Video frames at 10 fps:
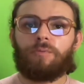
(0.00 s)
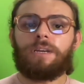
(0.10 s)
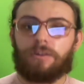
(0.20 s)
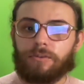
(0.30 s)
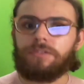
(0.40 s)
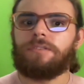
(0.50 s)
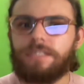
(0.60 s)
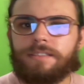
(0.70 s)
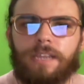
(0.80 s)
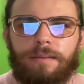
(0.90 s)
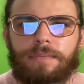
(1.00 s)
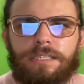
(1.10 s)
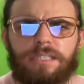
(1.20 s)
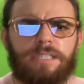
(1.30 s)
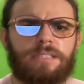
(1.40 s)
also examines
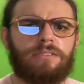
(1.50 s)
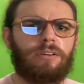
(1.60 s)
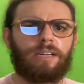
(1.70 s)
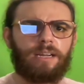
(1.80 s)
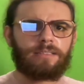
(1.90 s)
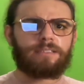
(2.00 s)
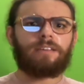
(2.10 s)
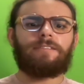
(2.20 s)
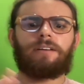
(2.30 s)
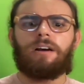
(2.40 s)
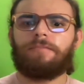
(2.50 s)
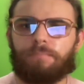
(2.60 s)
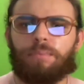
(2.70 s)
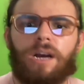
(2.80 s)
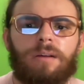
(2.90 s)
is the concept of
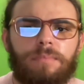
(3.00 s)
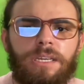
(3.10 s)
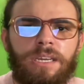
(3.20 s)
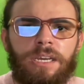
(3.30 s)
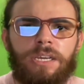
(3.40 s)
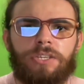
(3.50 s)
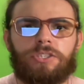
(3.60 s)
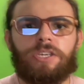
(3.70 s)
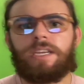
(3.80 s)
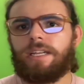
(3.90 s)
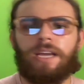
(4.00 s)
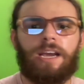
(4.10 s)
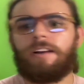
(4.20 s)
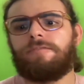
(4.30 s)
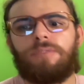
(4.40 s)
Barbie. She can
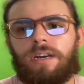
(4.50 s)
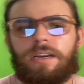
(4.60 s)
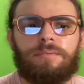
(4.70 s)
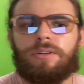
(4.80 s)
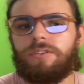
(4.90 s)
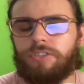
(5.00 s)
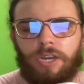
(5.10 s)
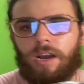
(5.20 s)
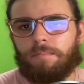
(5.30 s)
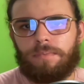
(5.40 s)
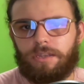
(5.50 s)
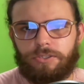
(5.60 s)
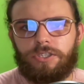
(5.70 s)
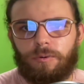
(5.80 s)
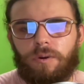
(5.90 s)
have whatever job
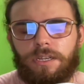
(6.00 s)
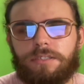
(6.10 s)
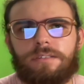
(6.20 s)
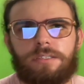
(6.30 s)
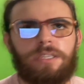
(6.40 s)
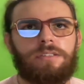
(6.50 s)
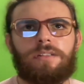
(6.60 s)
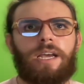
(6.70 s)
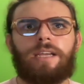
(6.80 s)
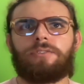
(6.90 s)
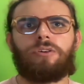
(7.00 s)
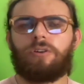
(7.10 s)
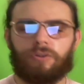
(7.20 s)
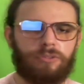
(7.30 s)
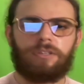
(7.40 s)
she wants. She's like the
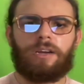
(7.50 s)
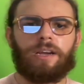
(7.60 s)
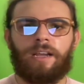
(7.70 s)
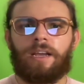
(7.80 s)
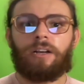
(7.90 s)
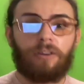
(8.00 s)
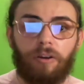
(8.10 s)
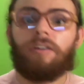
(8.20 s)
ultra girl